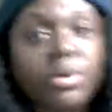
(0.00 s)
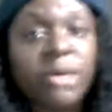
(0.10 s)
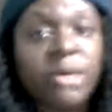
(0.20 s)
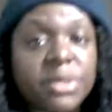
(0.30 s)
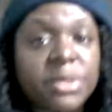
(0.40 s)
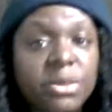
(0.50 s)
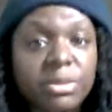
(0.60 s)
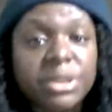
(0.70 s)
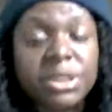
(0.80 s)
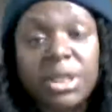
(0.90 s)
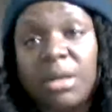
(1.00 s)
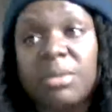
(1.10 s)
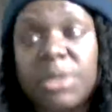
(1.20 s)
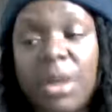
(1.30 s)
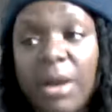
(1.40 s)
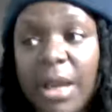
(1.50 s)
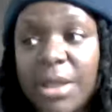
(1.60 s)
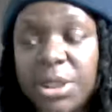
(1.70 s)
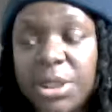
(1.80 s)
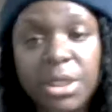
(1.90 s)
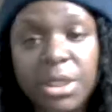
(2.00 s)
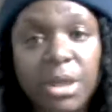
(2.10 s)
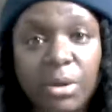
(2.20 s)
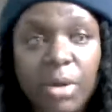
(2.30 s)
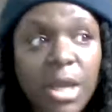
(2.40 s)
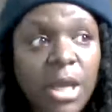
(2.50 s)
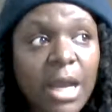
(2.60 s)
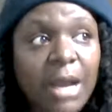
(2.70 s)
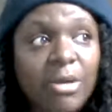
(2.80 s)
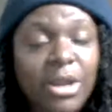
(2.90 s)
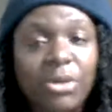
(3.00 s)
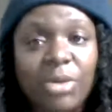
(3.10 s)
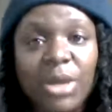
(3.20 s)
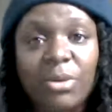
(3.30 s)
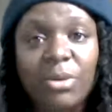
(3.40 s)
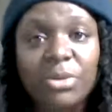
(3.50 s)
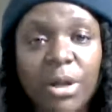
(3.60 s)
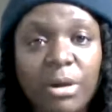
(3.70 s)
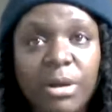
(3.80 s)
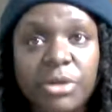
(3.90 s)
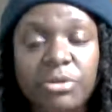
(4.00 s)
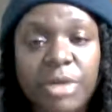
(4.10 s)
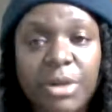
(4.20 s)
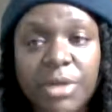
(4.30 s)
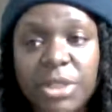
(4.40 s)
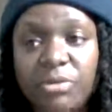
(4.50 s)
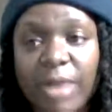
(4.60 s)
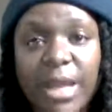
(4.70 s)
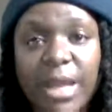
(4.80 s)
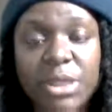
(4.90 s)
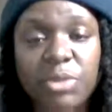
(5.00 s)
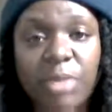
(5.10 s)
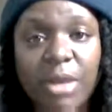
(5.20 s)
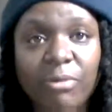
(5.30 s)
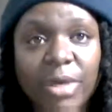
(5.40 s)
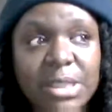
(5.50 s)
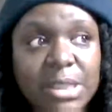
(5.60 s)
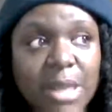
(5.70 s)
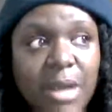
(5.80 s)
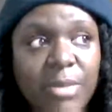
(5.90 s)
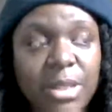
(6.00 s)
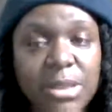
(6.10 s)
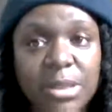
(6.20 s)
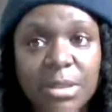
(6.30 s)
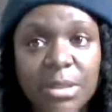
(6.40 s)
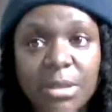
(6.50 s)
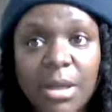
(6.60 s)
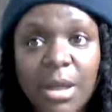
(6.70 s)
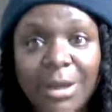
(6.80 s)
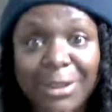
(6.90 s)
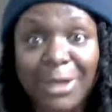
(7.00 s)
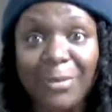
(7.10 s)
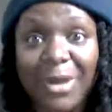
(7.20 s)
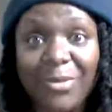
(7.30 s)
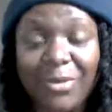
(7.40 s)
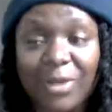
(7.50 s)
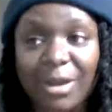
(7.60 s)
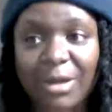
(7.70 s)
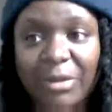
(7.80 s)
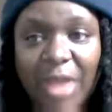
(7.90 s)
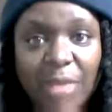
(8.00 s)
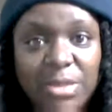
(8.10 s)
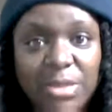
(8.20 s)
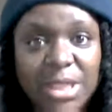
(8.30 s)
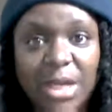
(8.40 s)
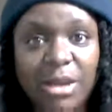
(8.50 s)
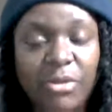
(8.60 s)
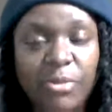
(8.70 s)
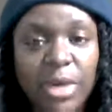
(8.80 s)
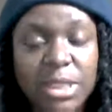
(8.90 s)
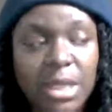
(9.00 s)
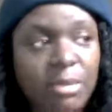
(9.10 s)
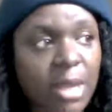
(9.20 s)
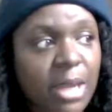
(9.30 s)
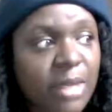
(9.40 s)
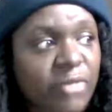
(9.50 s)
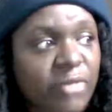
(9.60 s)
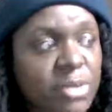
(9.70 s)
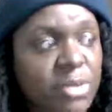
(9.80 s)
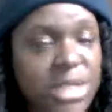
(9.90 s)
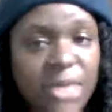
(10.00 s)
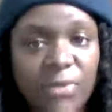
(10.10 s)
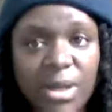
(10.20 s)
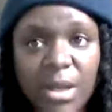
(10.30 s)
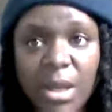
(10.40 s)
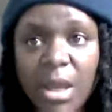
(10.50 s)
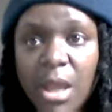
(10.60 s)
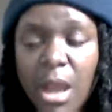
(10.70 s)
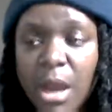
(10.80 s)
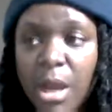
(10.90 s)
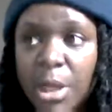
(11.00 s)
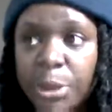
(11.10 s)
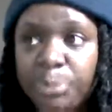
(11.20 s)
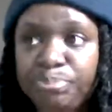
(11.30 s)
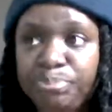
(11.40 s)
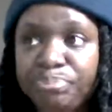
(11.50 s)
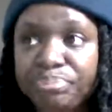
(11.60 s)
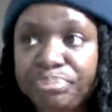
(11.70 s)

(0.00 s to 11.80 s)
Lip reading: with so much shit. I'm sorry. I just, how can you get on Twitter and you get on these rants, you make racist comments and get away with it? If that was any other president, man, if that was even um,